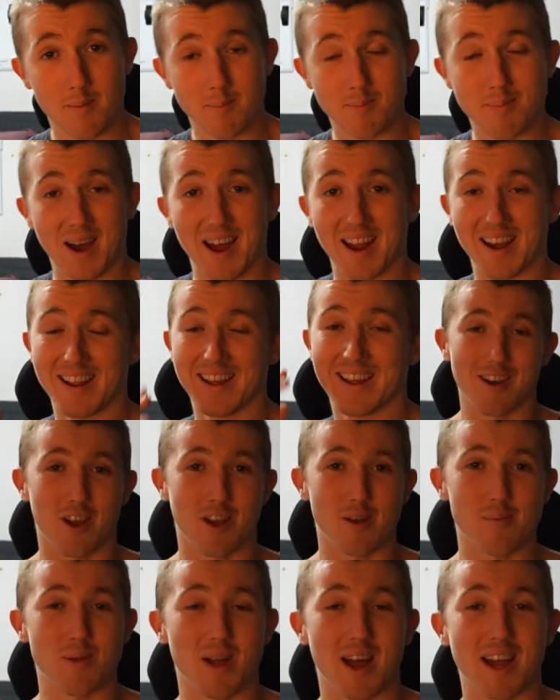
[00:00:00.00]
But no
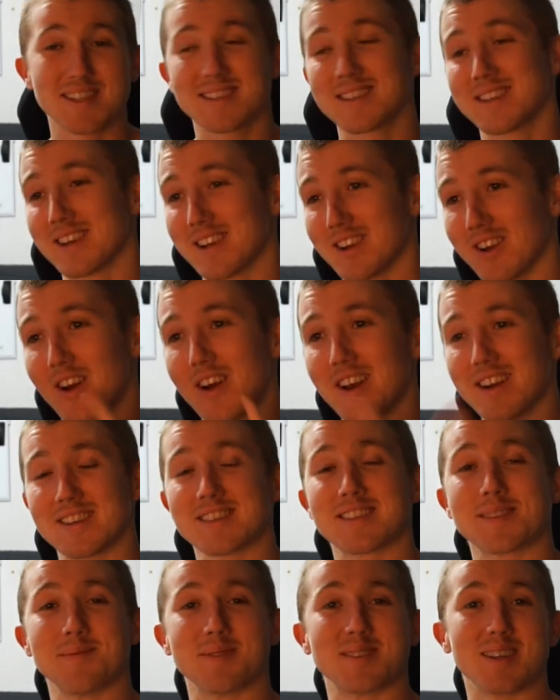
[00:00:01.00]
complaints, got into
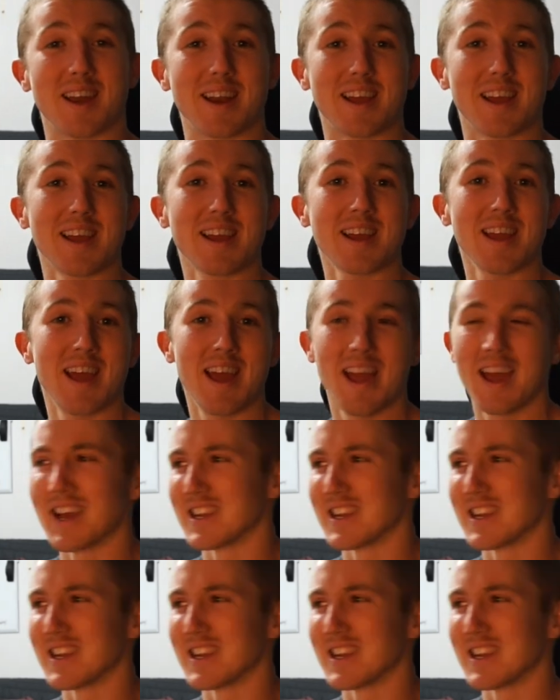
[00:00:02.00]
some studying.